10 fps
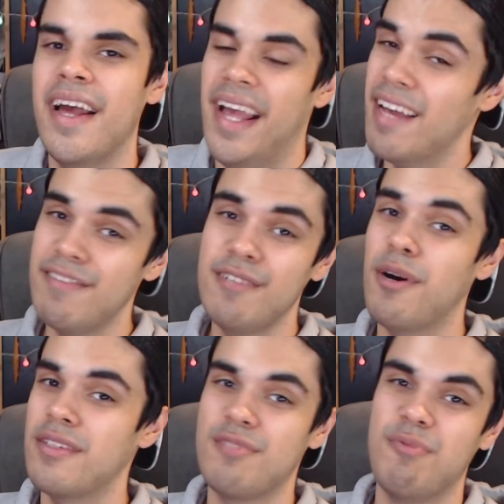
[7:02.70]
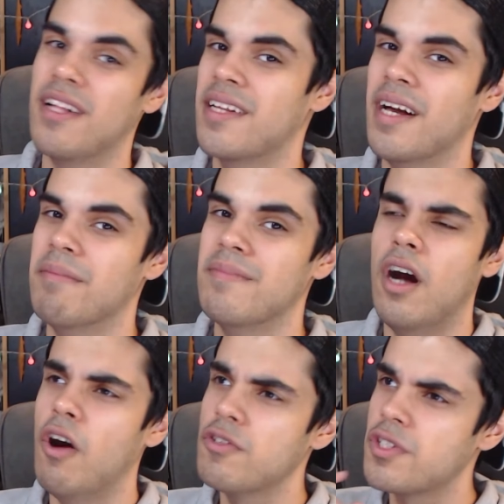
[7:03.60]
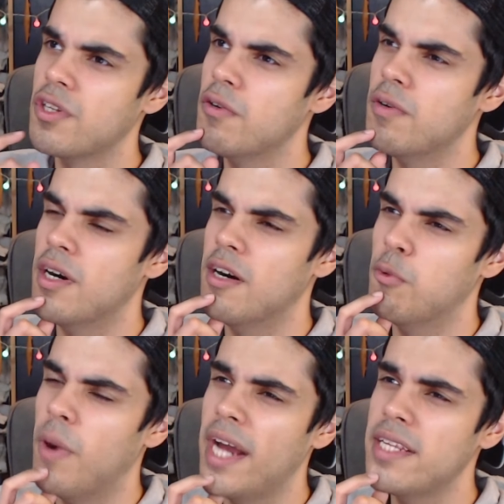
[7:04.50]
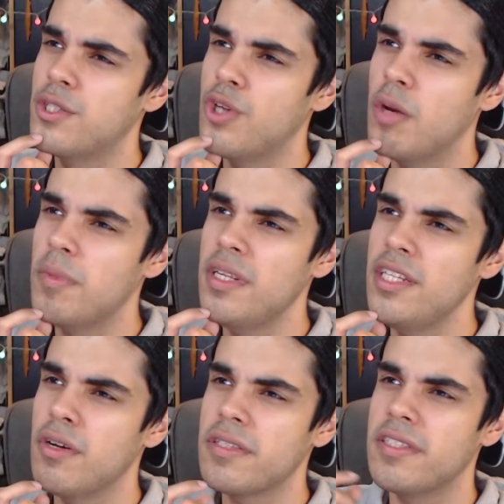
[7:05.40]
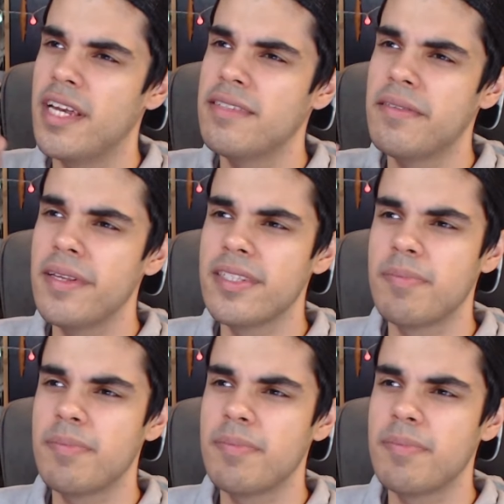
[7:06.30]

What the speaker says: Everyone is welcome. Also, why did Germany not send this